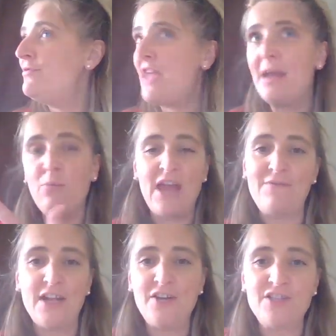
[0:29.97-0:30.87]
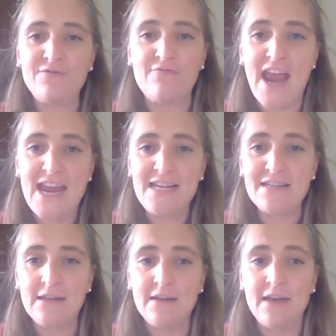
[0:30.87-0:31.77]
then we have loads of
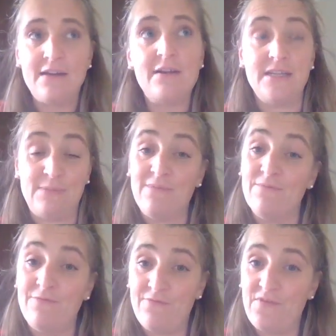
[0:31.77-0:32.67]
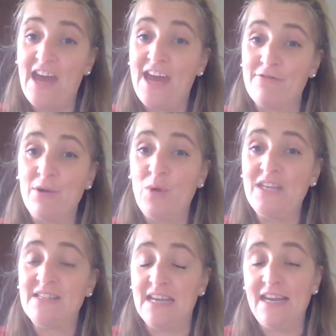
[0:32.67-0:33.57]
rain. It's been very
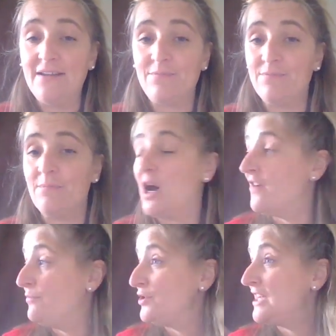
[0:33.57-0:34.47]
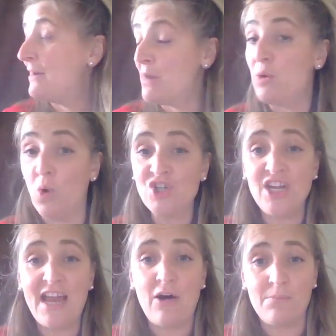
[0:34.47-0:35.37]
windy. I've put out my
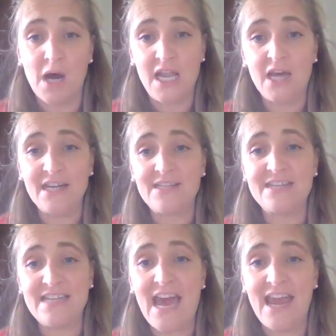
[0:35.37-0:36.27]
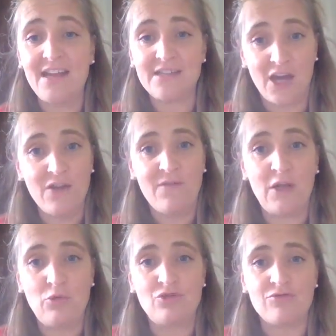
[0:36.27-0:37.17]
washing out on my line today, so
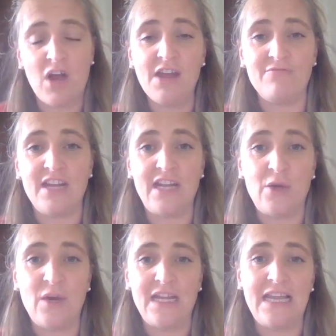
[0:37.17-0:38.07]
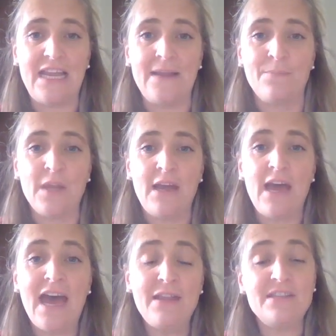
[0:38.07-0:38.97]
hopefully it will dry really quickly.
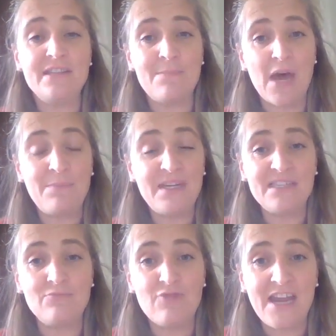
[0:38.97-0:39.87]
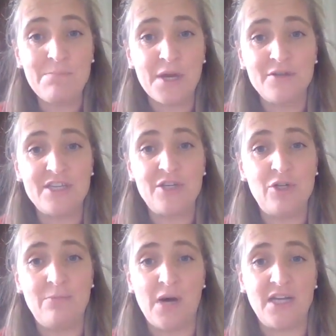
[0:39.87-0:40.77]
And there might be some rainbows that
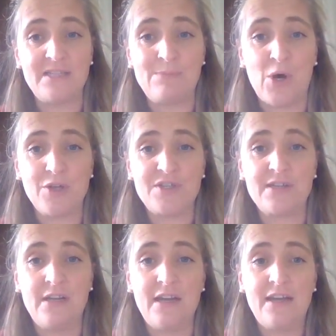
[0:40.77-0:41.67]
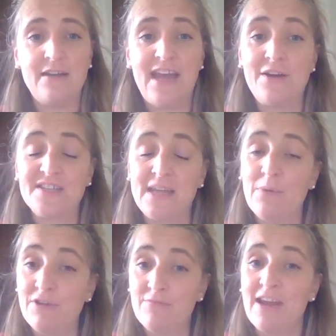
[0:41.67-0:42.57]
you might spot. Now, some
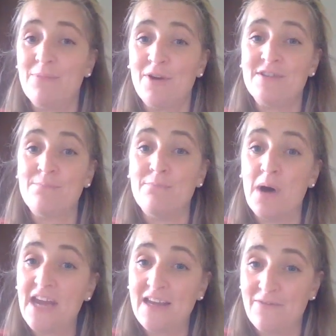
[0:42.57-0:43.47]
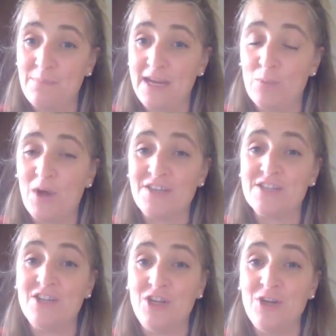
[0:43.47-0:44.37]
of the rainbows might have been
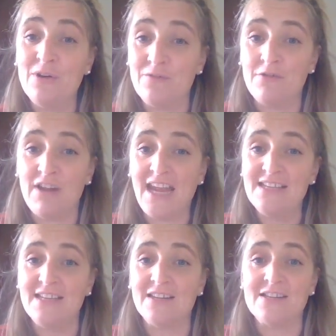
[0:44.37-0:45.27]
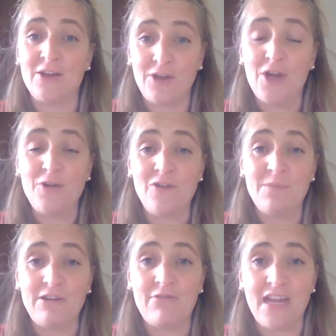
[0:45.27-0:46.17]
ones that you have created because I know you've
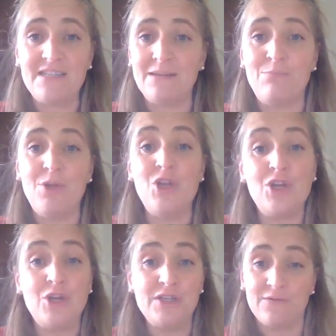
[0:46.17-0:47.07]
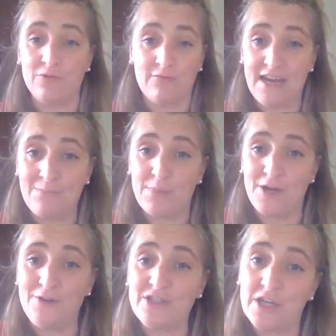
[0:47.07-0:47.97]
been creating beautiful
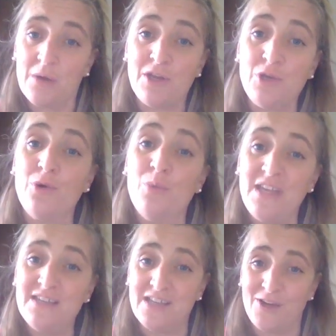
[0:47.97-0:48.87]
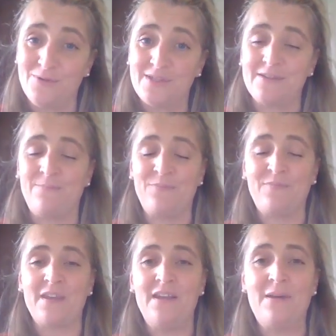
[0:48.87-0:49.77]
rainbows to go in your windows.
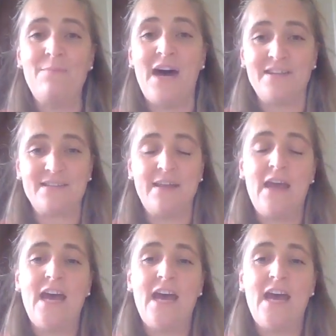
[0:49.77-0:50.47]
But